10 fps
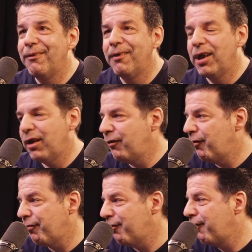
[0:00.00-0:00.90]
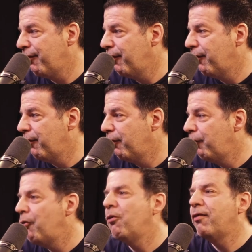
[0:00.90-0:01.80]
and just
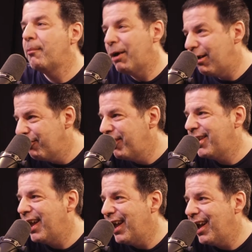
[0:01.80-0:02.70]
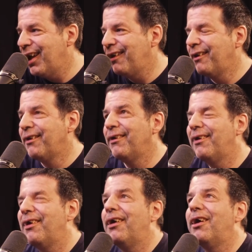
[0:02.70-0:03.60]
doing the best you can.
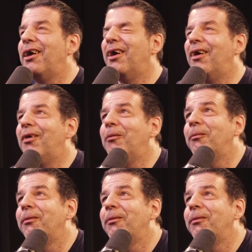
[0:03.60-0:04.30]
Um,